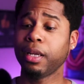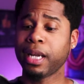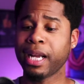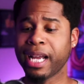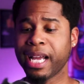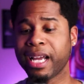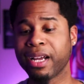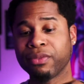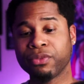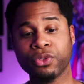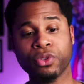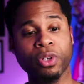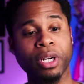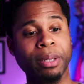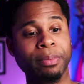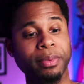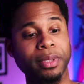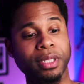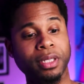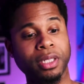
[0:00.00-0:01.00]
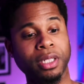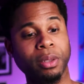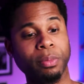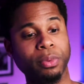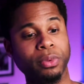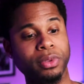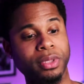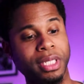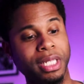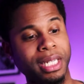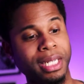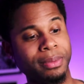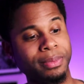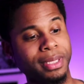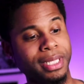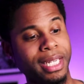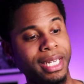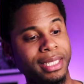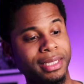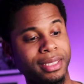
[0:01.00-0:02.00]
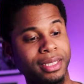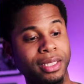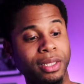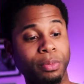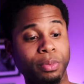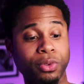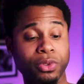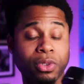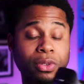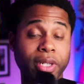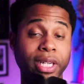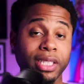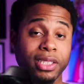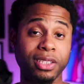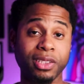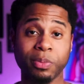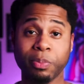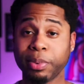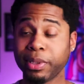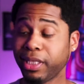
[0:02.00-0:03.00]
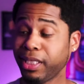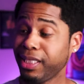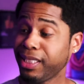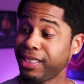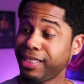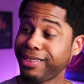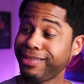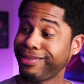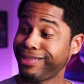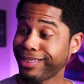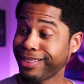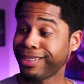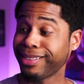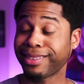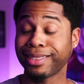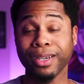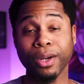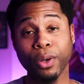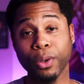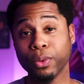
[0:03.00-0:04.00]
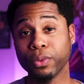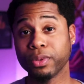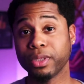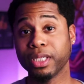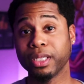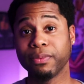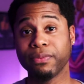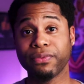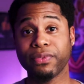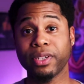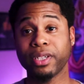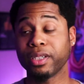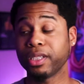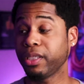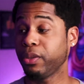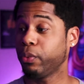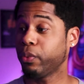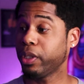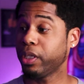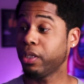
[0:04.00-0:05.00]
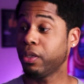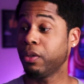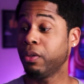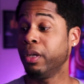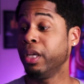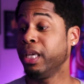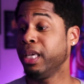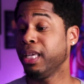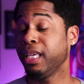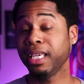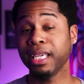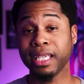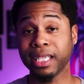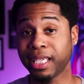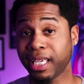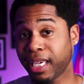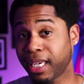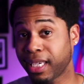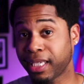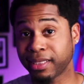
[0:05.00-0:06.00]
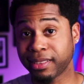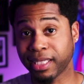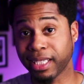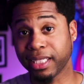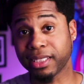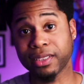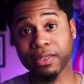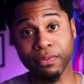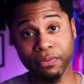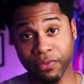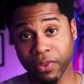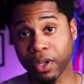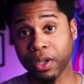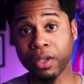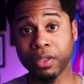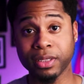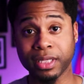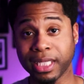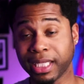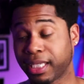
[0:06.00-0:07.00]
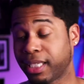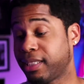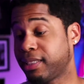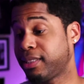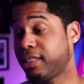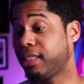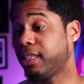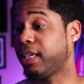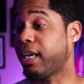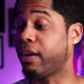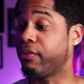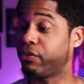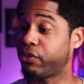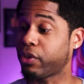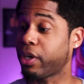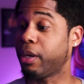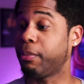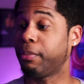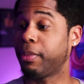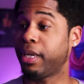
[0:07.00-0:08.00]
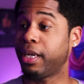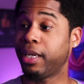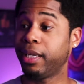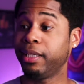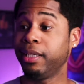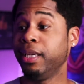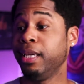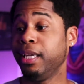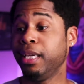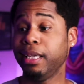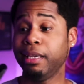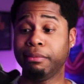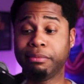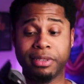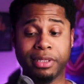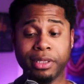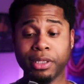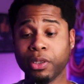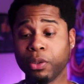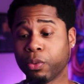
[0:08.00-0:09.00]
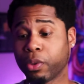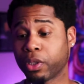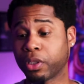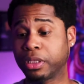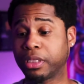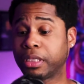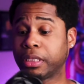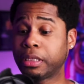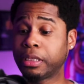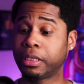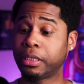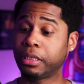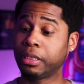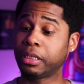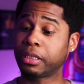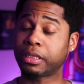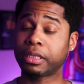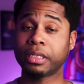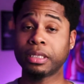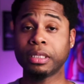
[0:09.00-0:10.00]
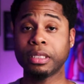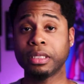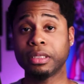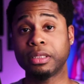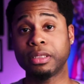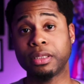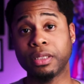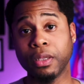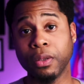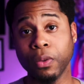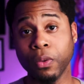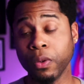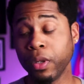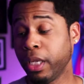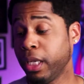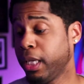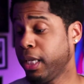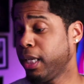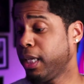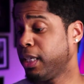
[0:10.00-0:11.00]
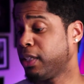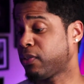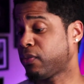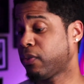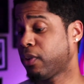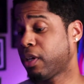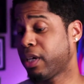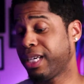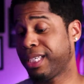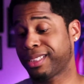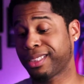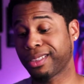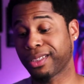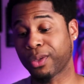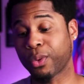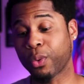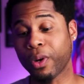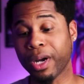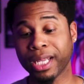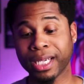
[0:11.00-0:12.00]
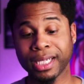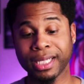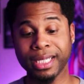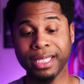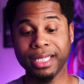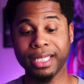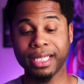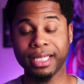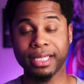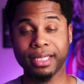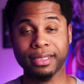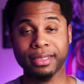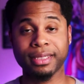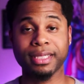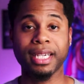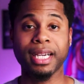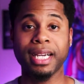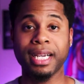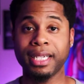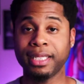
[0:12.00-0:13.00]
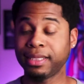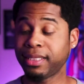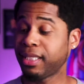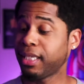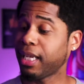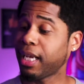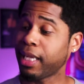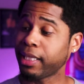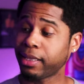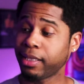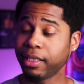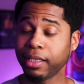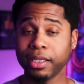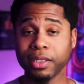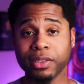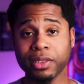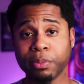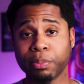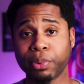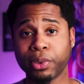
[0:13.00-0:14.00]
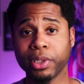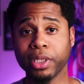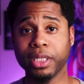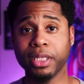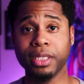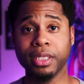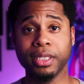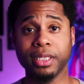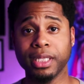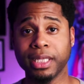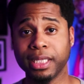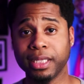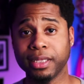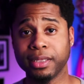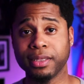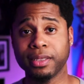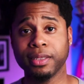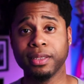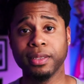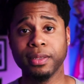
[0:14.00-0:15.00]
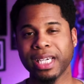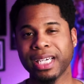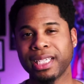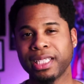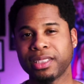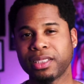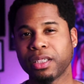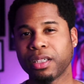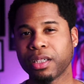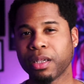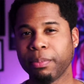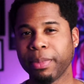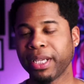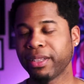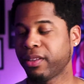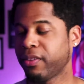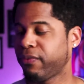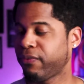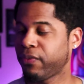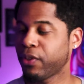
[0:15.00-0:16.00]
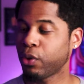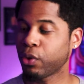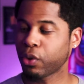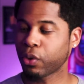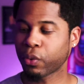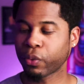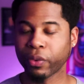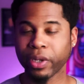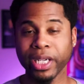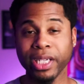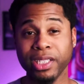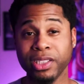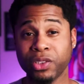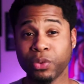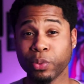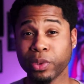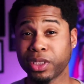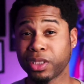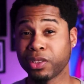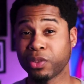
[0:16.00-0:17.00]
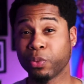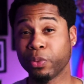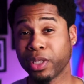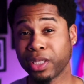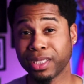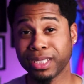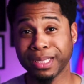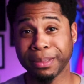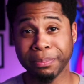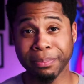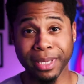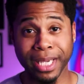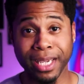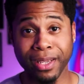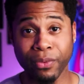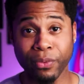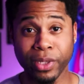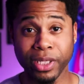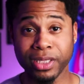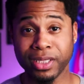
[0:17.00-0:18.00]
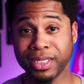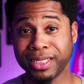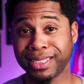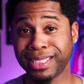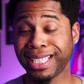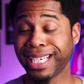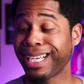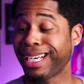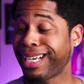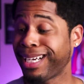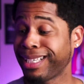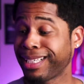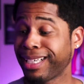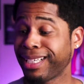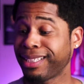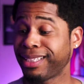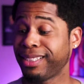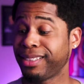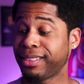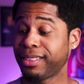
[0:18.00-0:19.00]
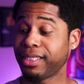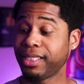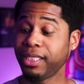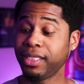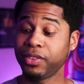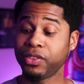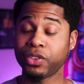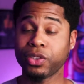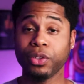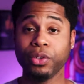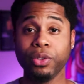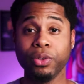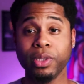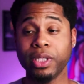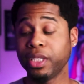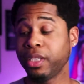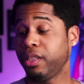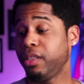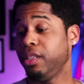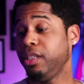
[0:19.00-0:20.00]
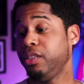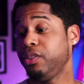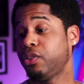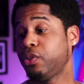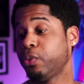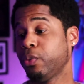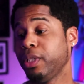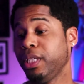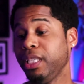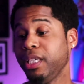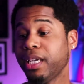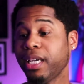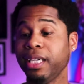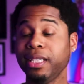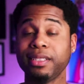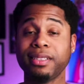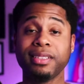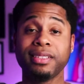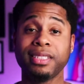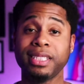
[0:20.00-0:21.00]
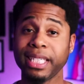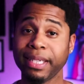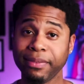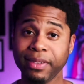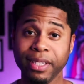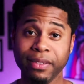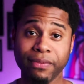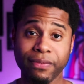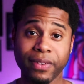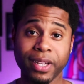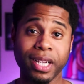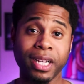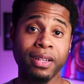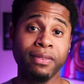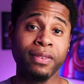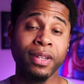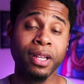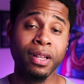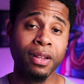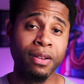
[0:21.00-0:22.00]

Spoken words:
I have dropped it a couple times. It has a couple scratches, but it does hold up fairly well. It can take some falls. Like I said, I've dropped mine. Still works good, looks good. So as far as the quality and the size, I think it's a pretty good lens. Now let's talk about the focal range, which is one of the main reasons that I got this lens. So you get the 28 to 75